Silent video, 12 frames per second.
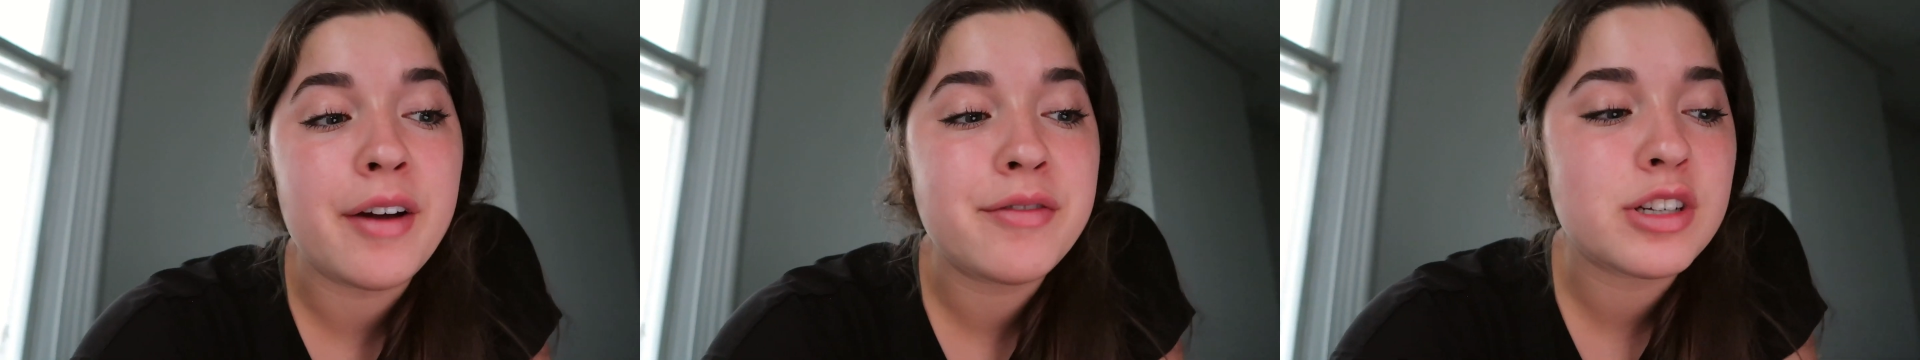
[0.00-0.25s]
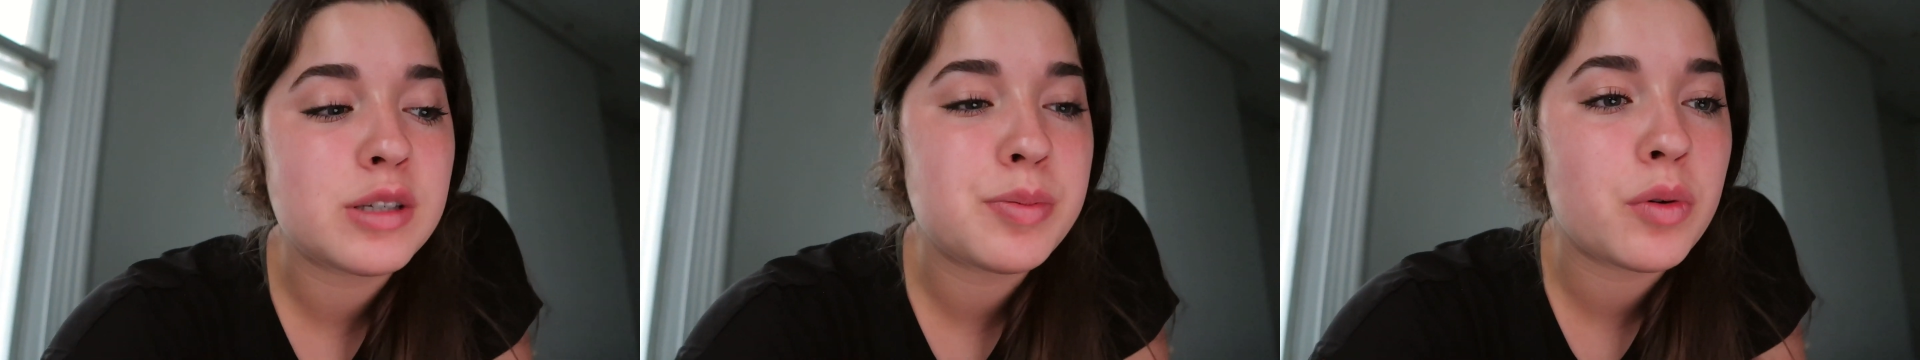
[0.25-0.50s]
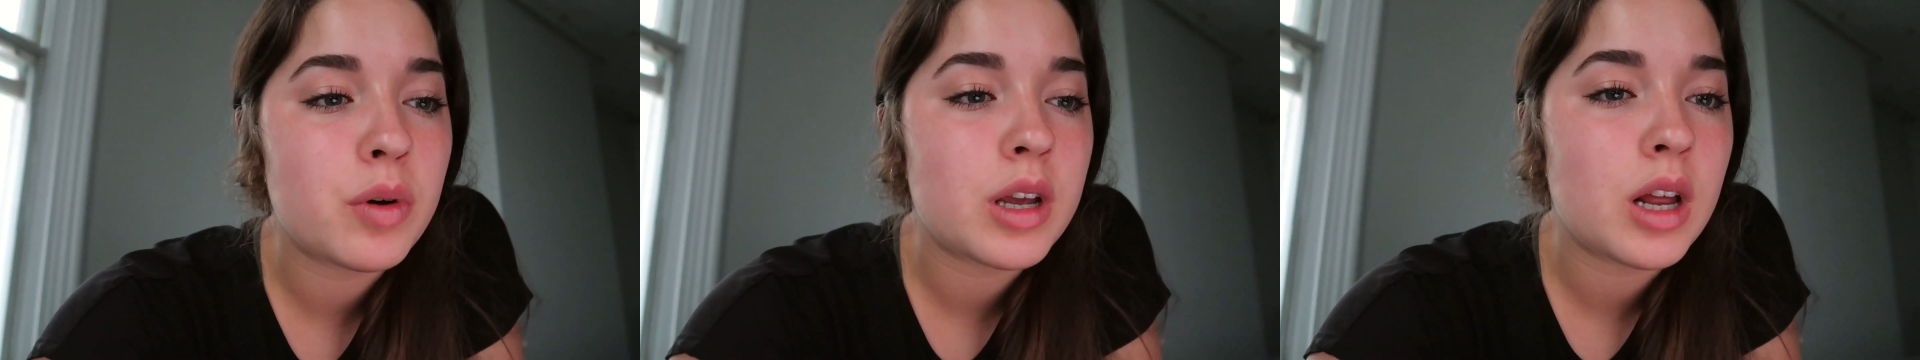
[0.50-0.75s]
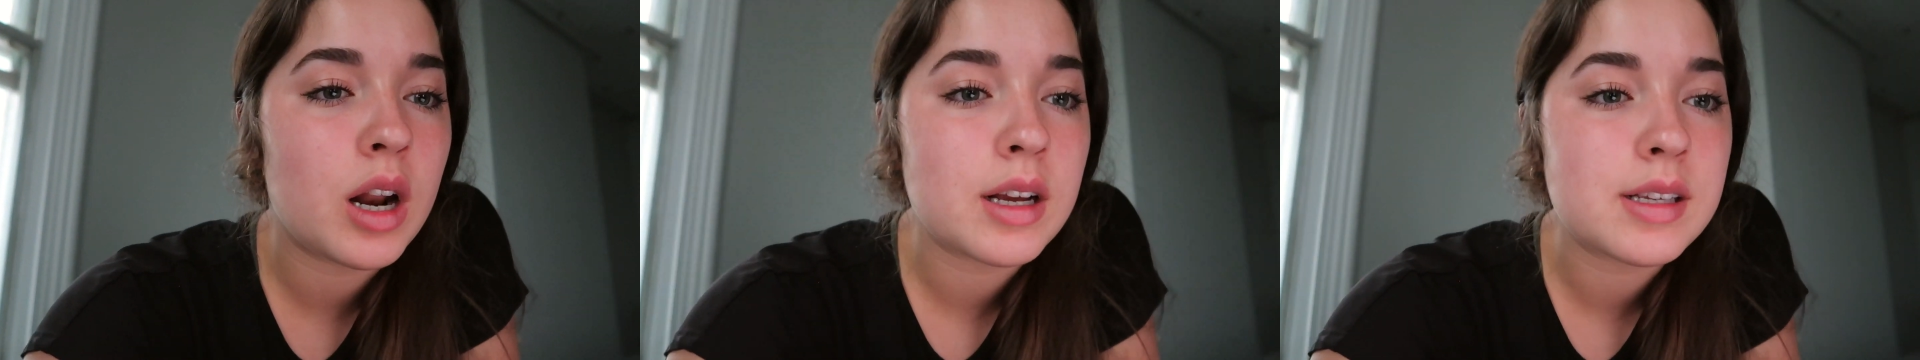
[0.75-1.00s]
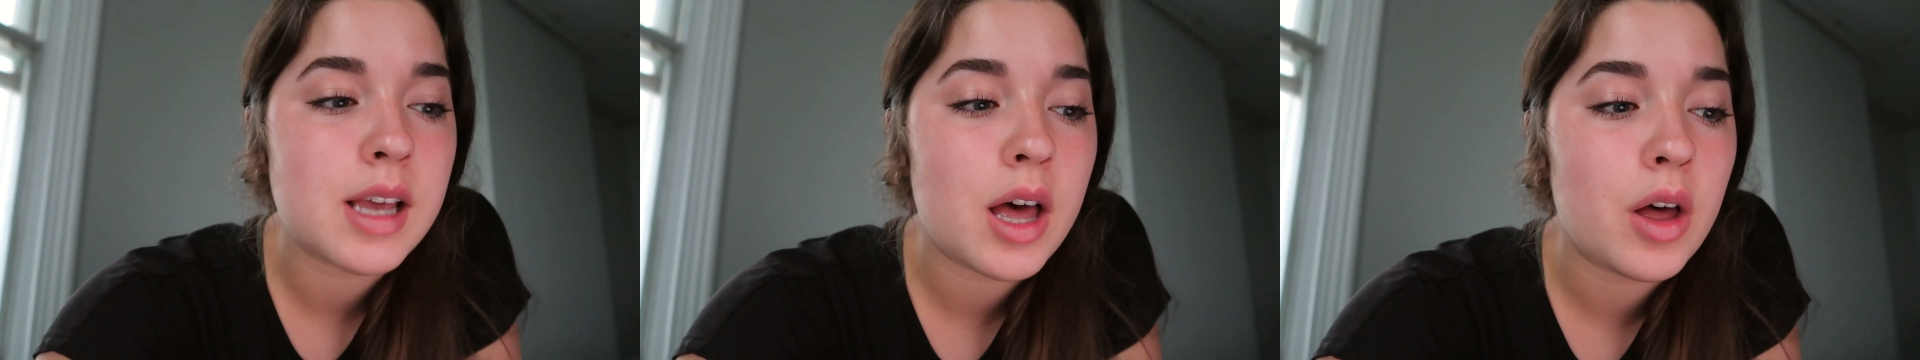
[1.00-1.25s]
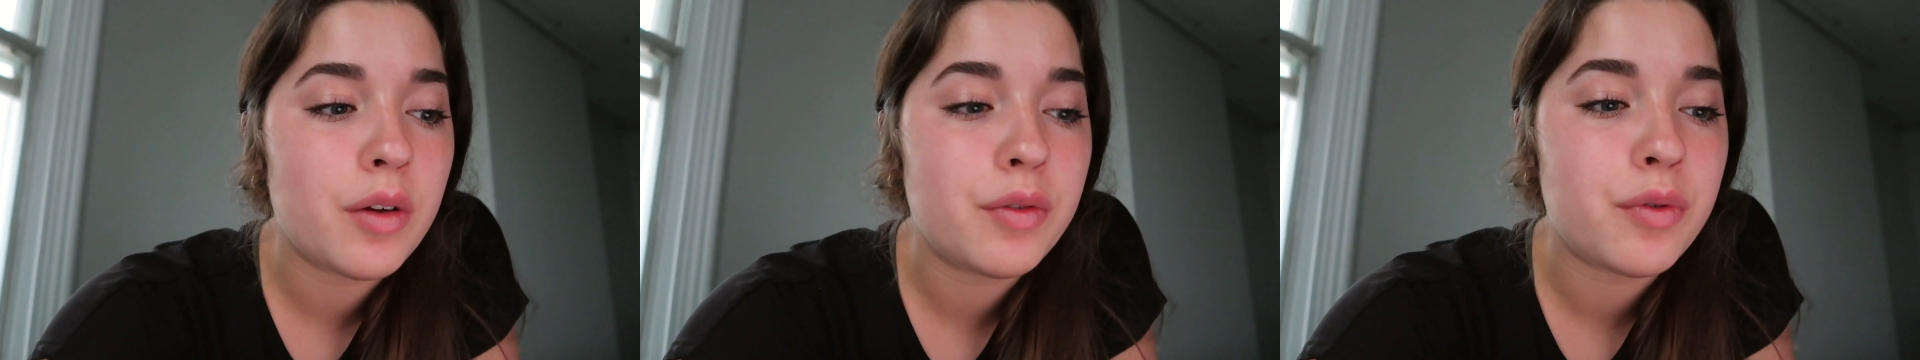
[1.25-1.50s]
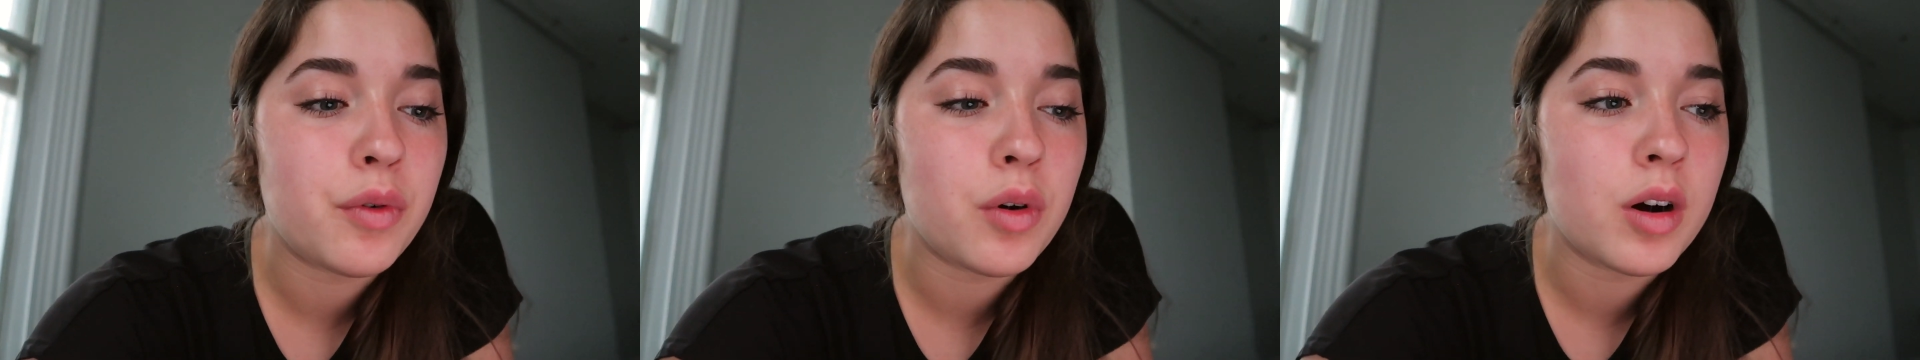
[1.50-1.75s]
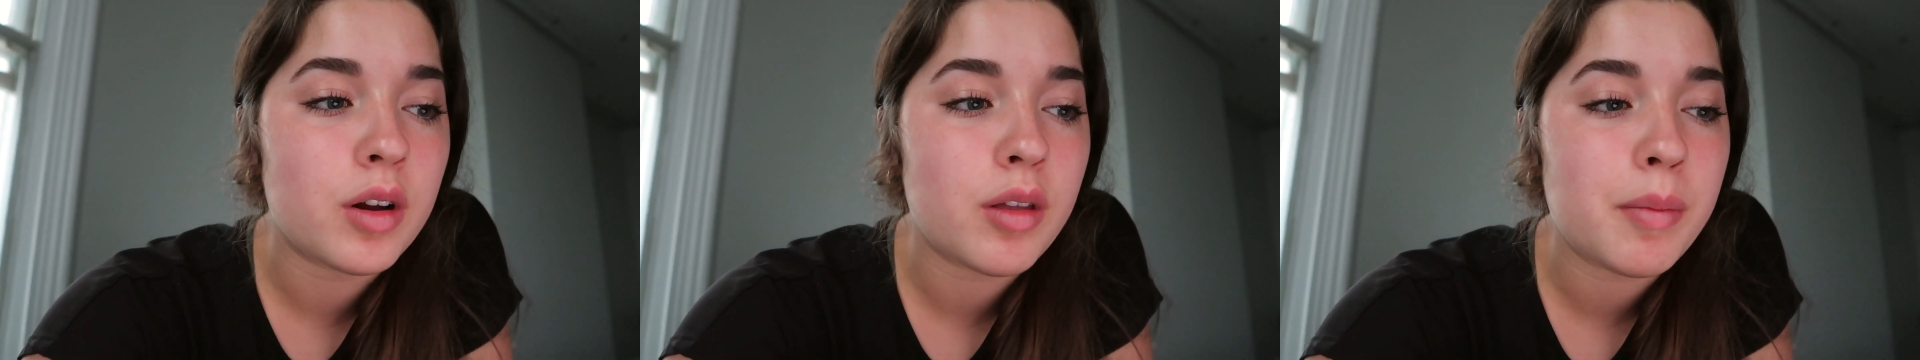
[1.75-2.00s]
I've just been working on Excel
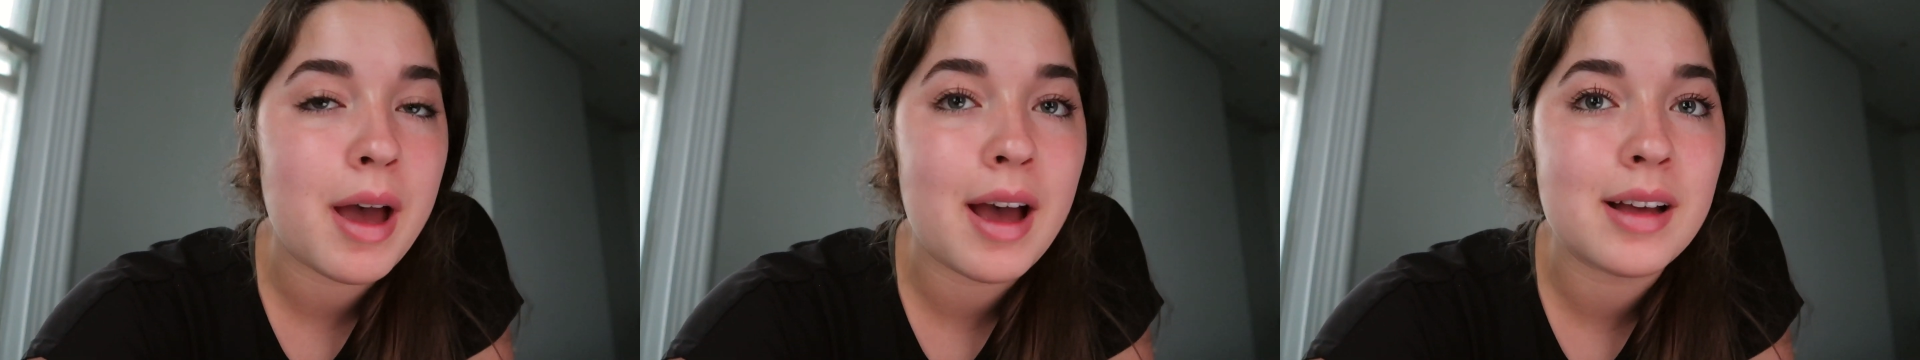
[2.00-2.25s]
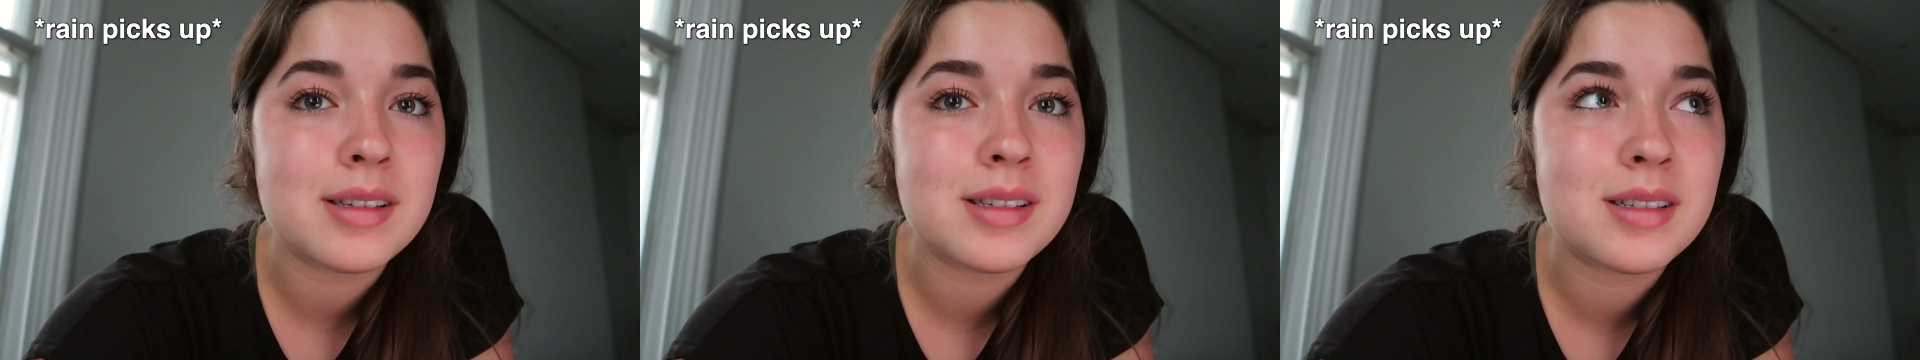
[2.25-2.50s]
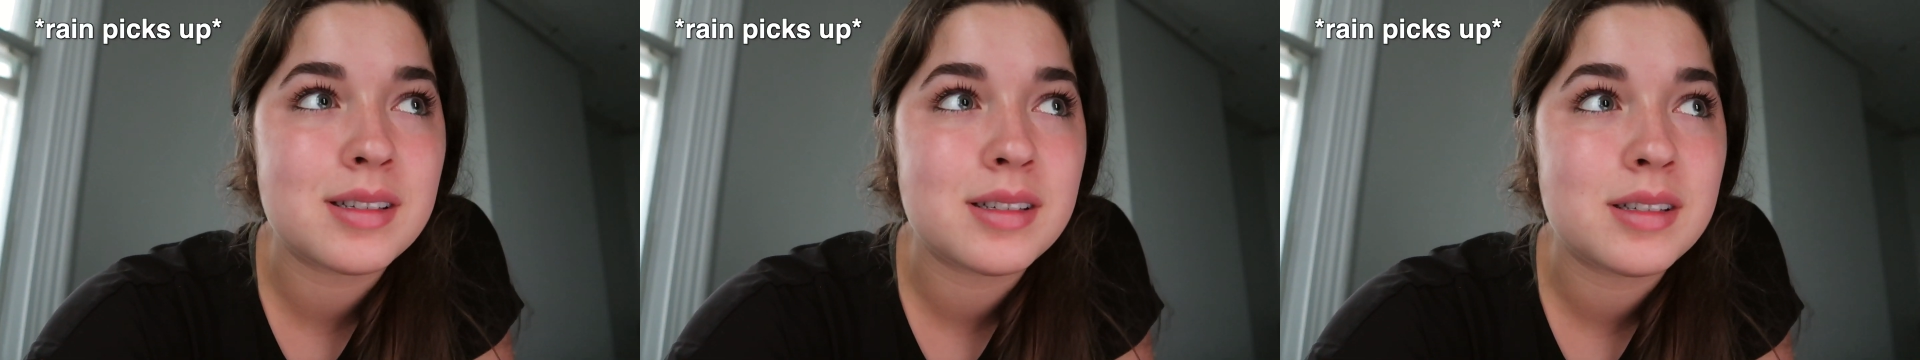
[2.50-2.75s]
for the past...